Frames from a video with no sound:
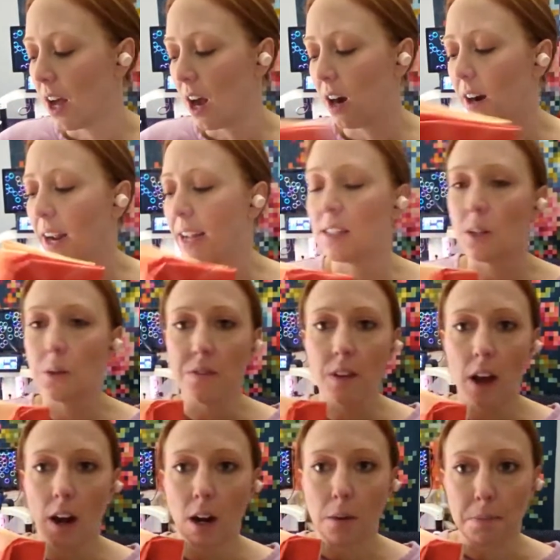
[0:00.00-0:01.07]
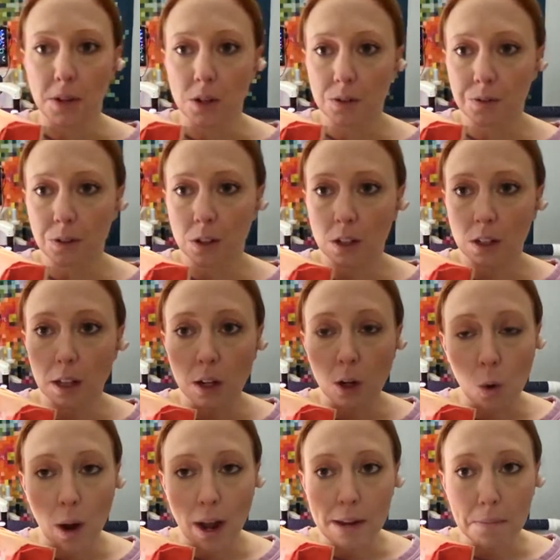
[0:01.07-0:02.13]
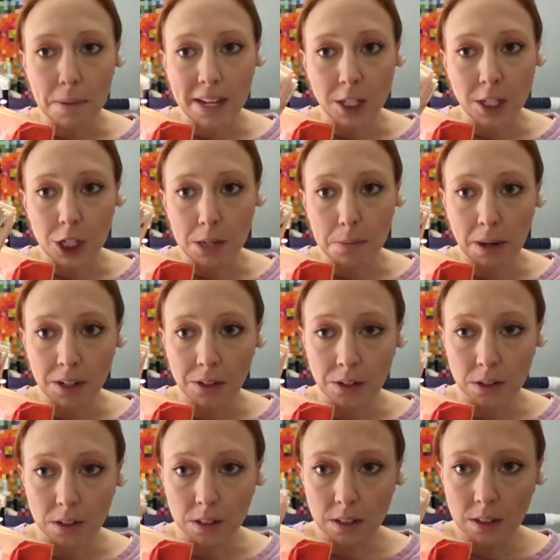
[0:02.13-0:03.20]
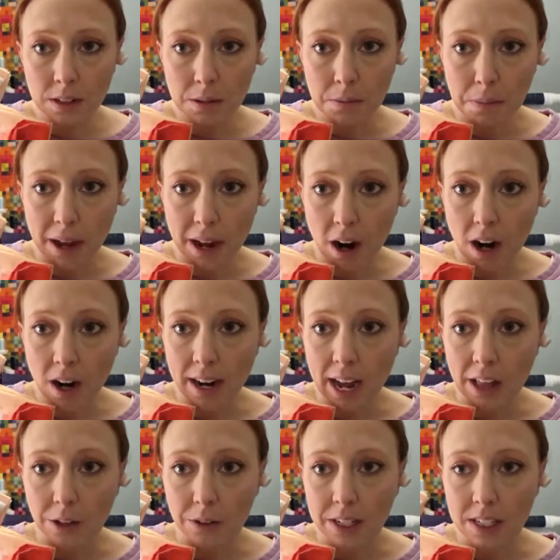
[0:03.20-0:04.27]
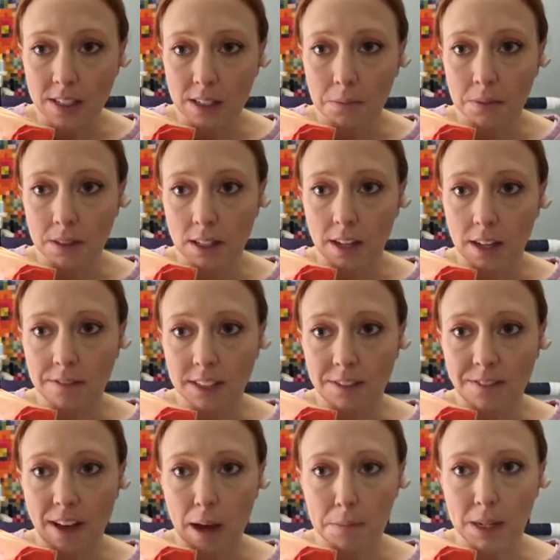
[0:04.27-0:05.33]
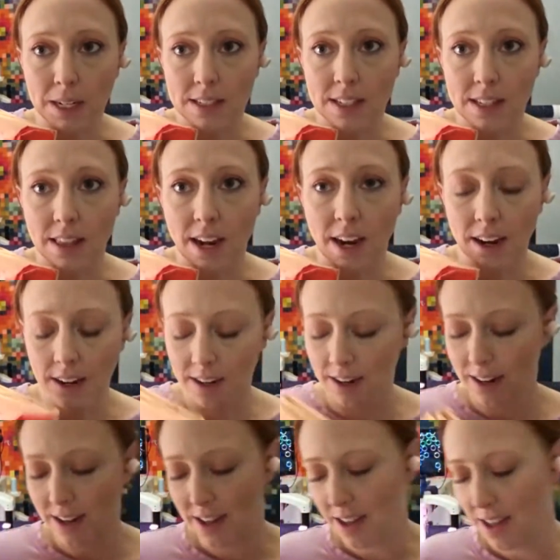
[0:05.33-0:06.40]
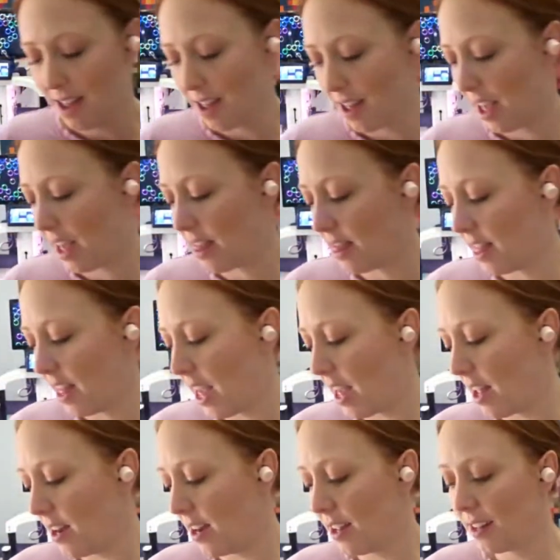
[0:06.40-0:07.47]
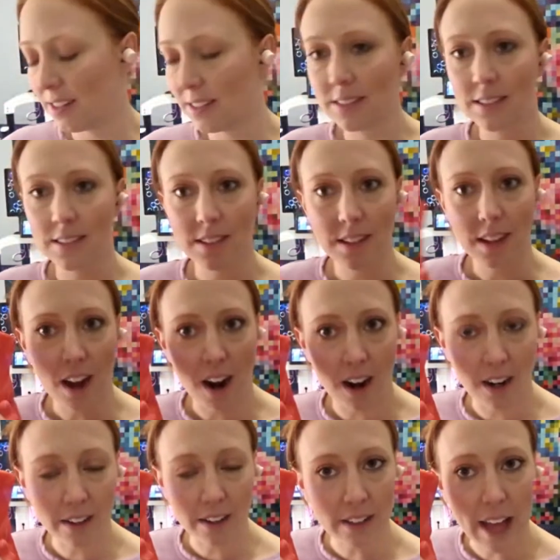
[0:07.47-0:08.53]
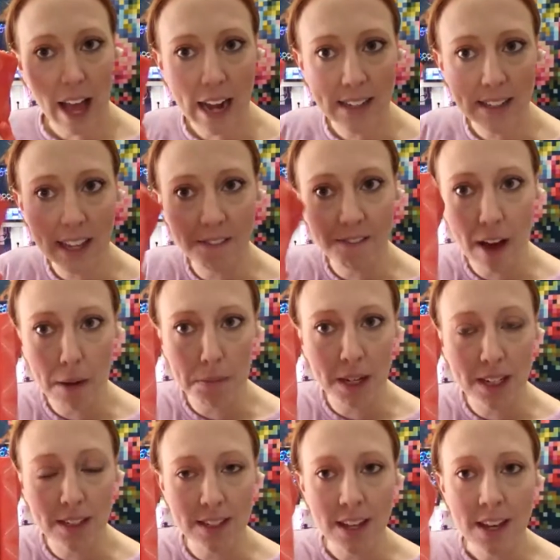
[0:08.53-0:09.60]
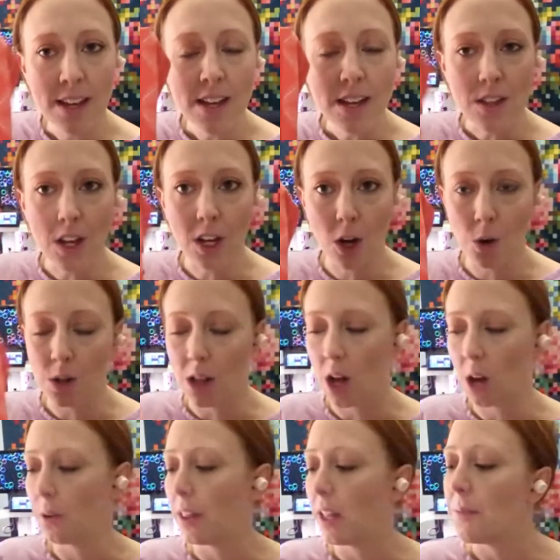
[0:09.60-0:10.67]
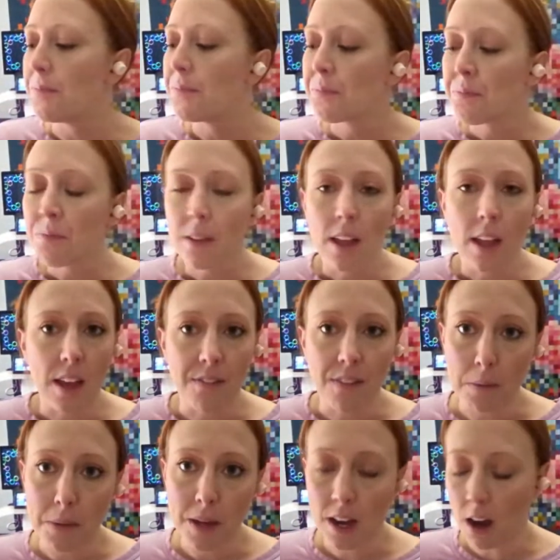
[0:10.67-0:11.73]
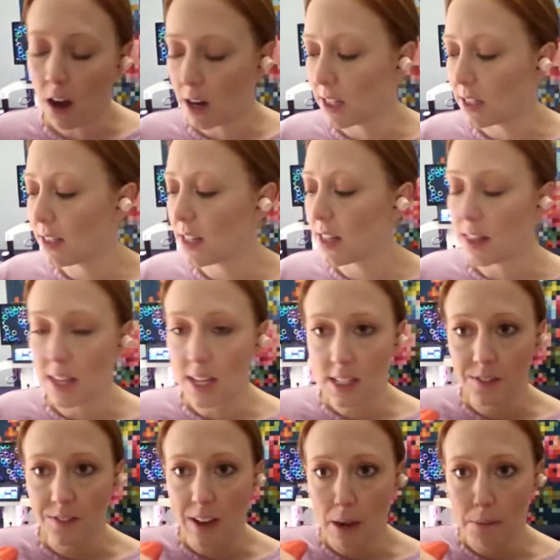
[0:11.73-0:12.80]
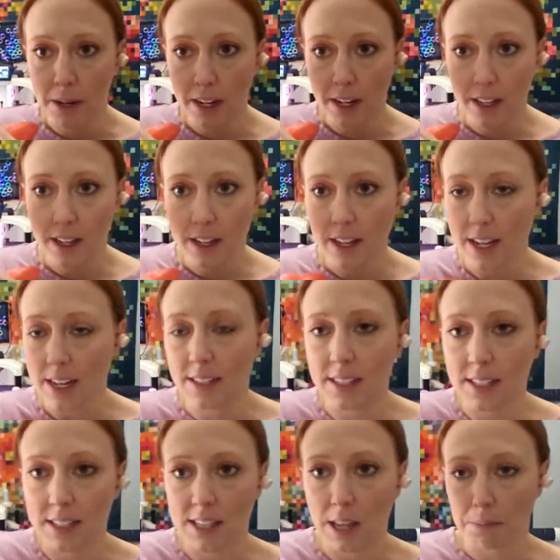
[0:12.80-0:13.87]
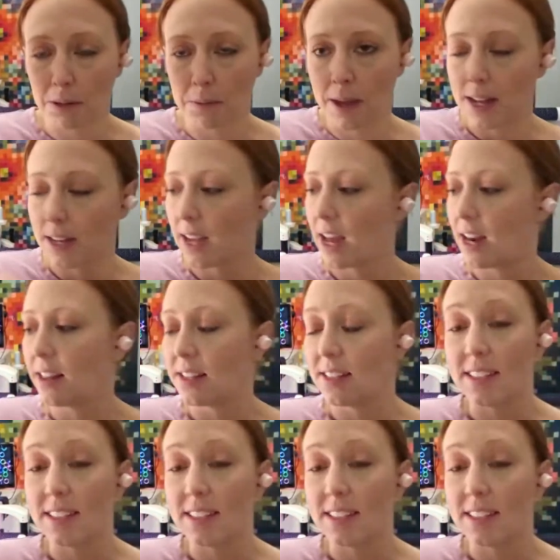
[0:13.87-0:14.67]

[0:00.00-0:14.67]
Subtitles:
All right, so we've got our beautiful Quite Peachy bundle by Art Gallery, some lovely fabrics in there. And then our little accent fabrics that go along with it. If I'm being honest, this fabric is to supplement kind of the